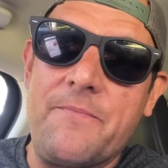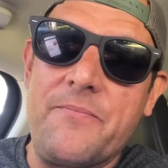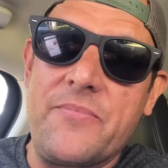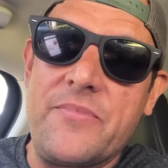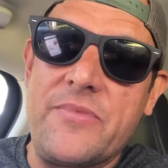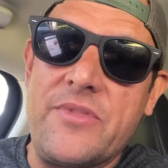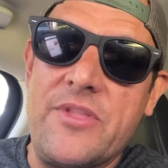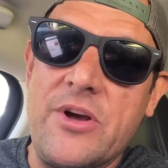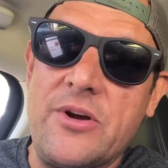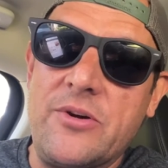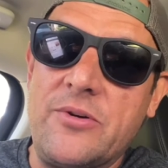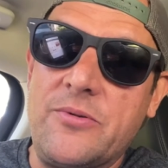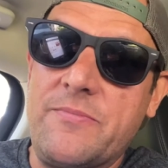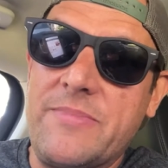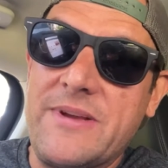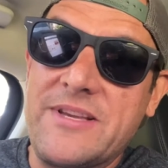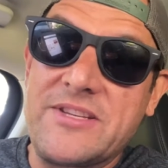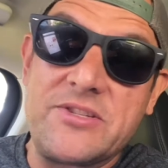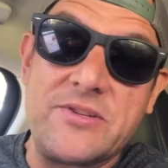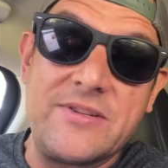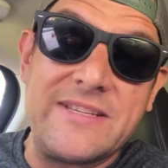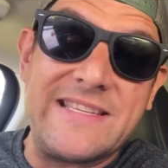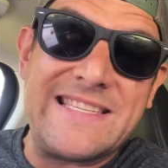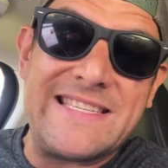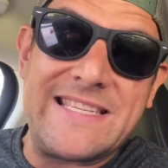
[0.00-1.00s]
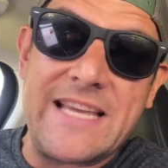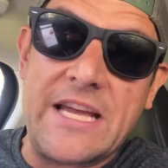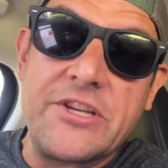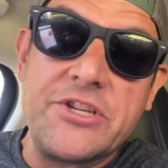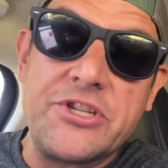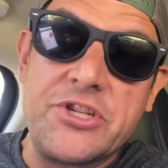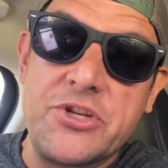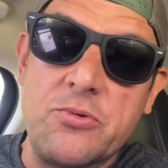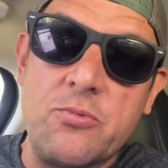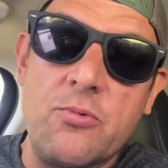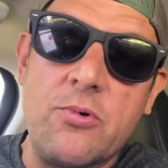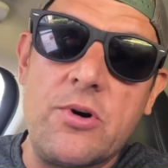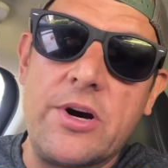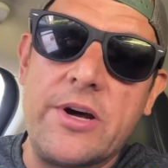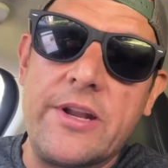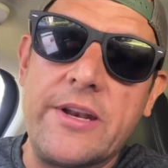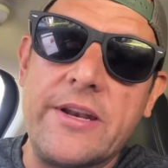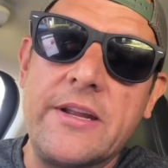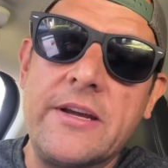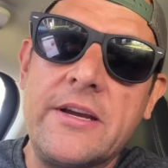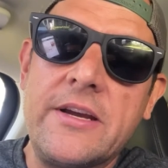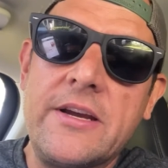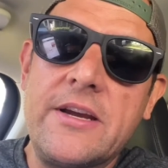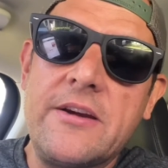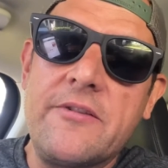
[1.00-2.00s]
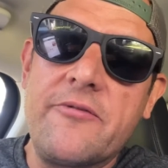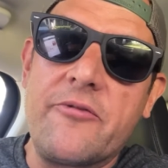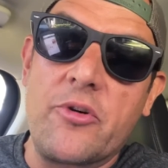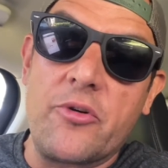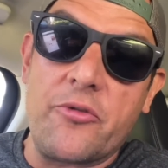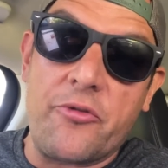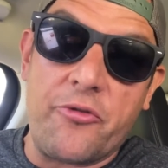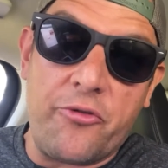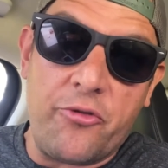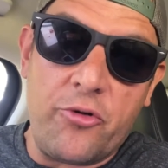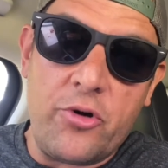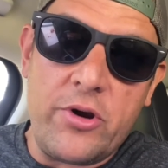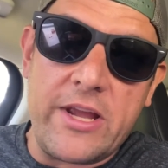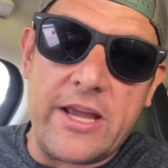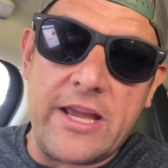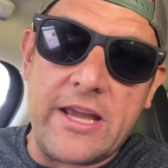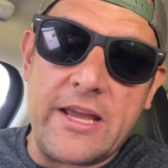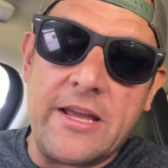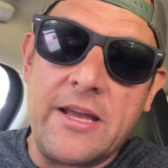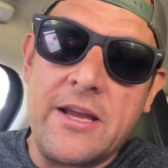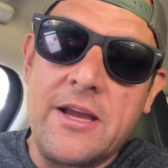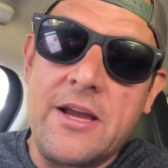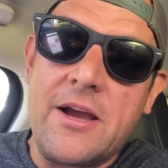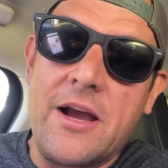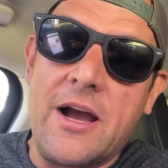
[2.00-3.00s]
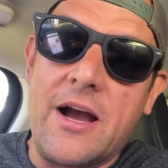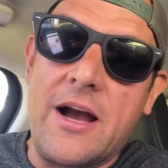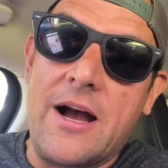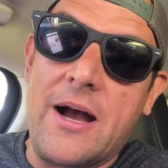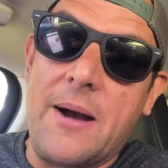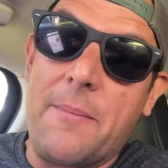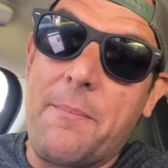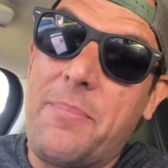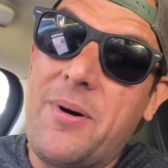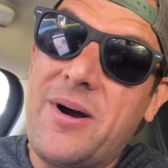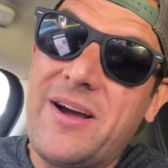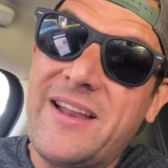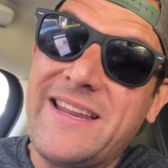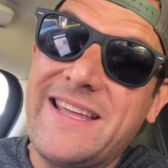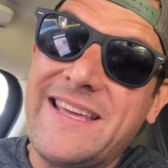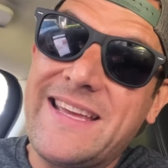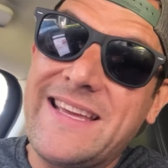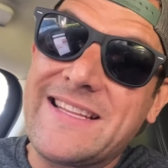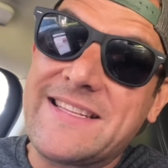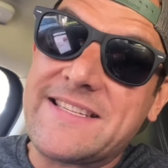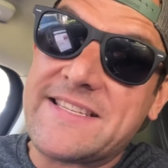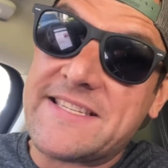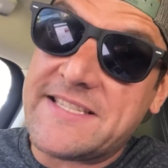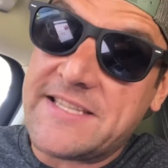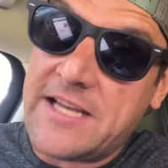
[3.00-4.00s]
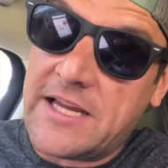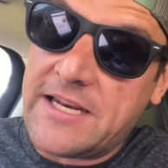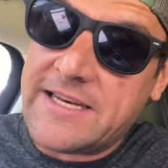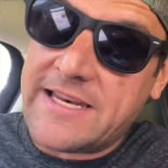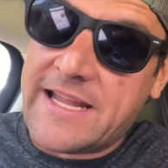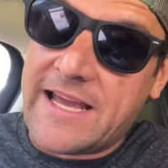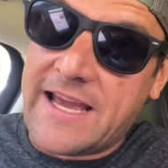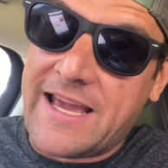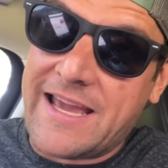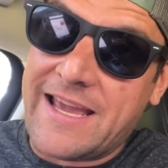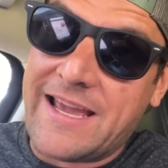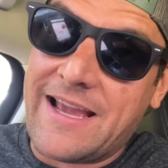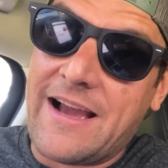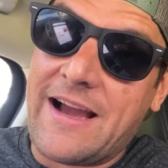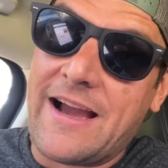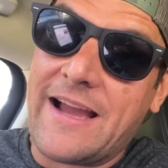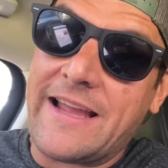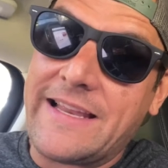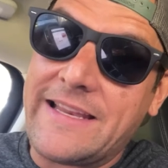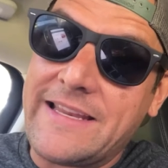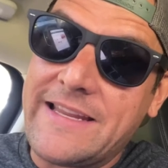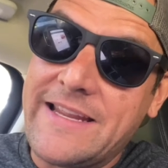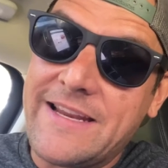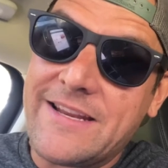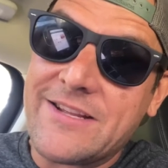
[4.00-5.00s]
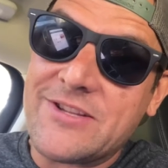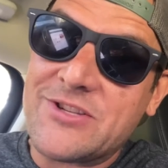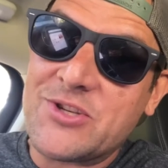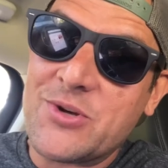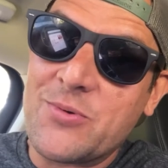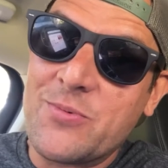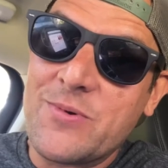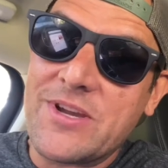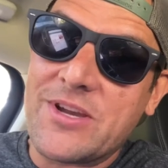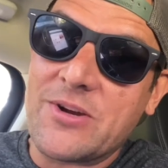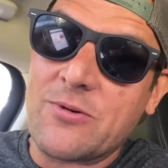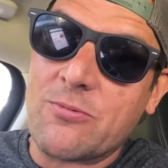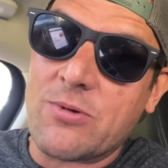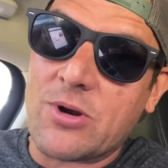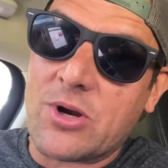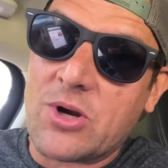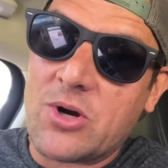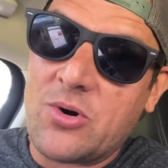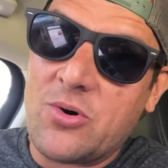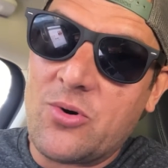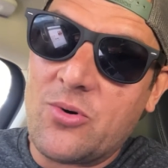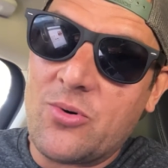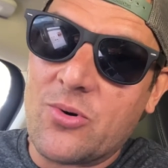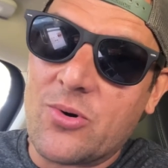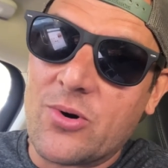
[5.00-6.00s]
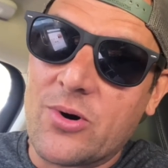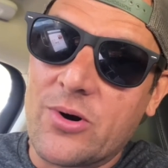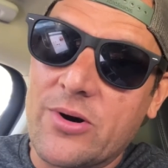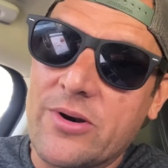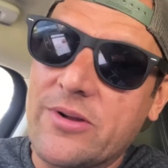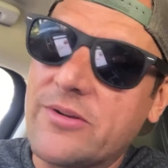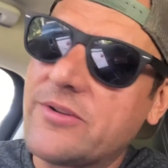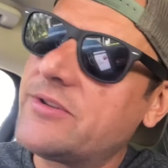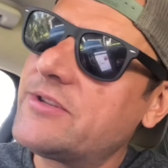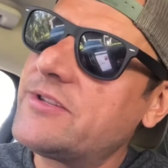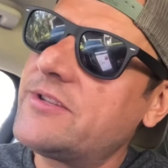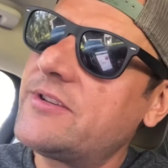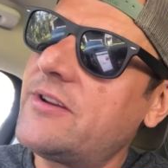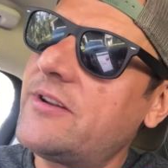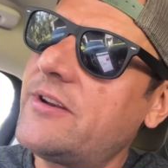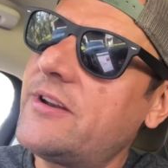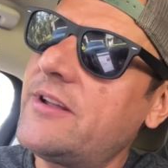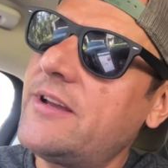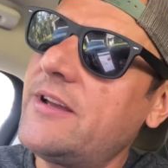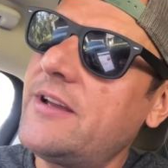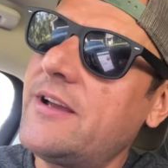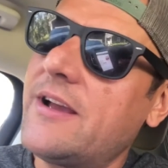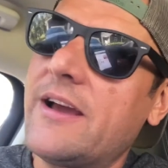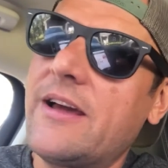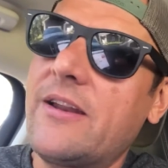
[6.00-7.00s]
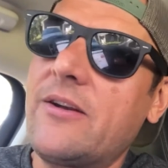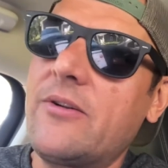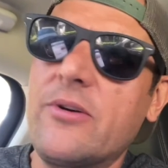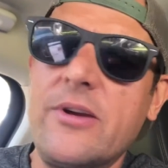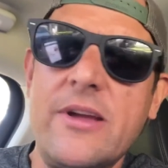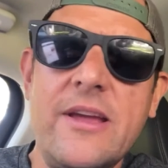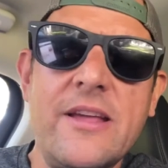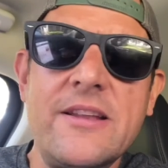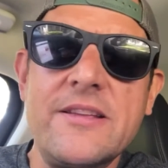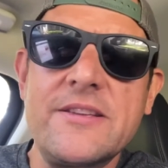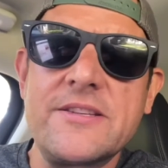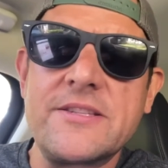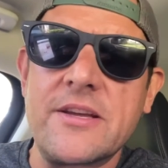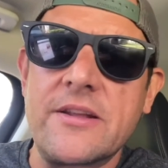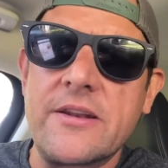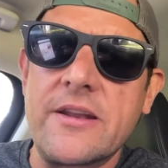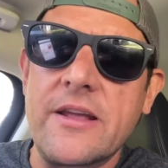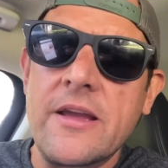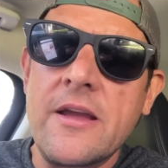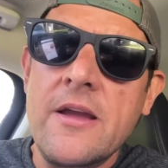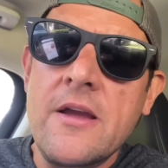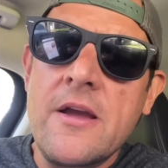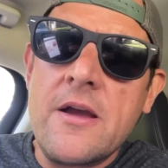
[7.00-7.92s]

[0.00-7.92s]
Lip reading: they'll basically send you one for free. But it's Sunday. I need it so we can record. It's Sunday? I don't know. Yeah, it is Sunday.